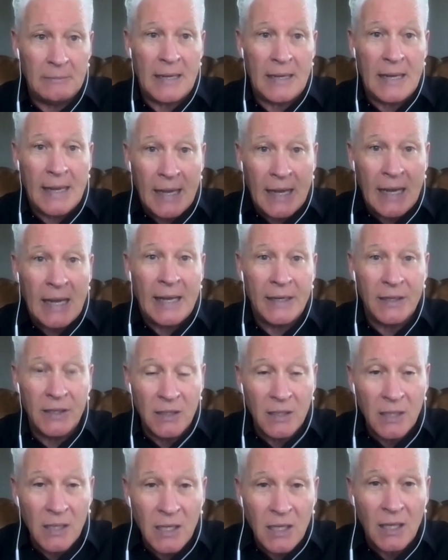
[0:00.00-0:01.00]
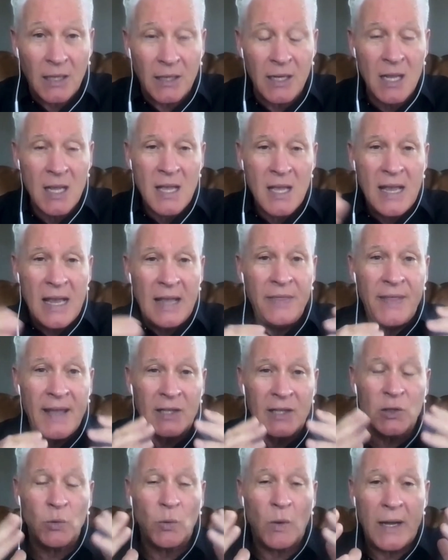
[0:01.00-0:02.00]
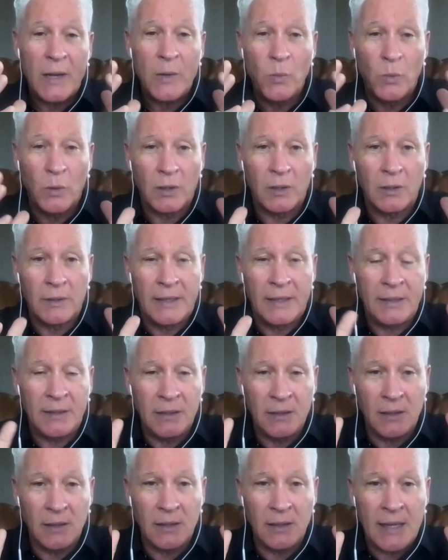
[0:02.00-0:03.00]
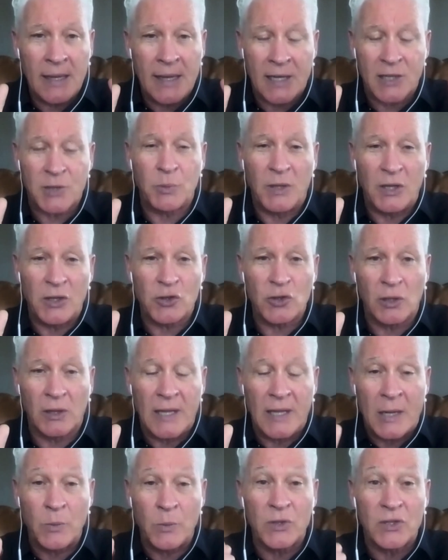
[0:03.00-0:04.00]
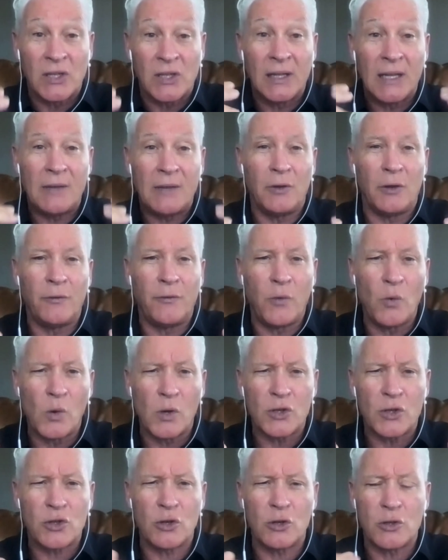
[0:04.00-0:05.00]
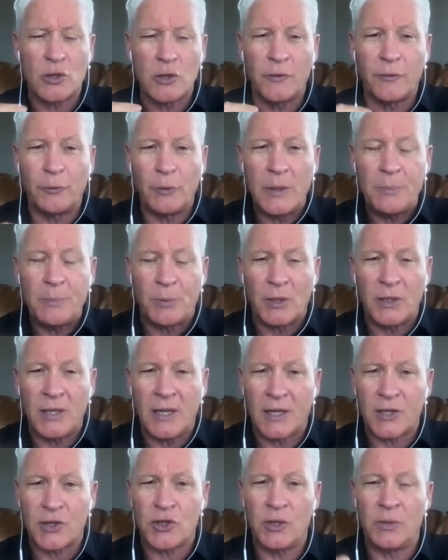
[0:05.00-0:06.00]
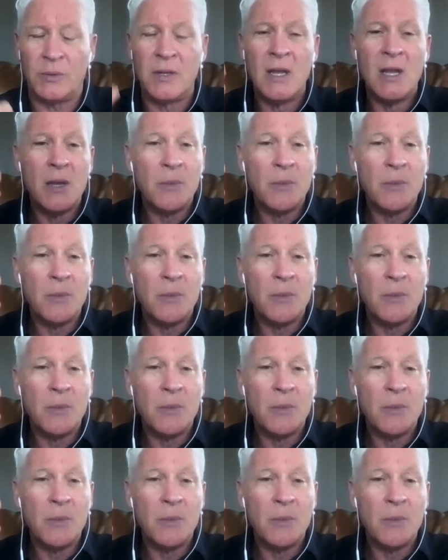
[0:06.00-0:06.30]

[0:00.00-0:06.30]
I did. And that's why we're in exponential language, a level 4 church of reproduction,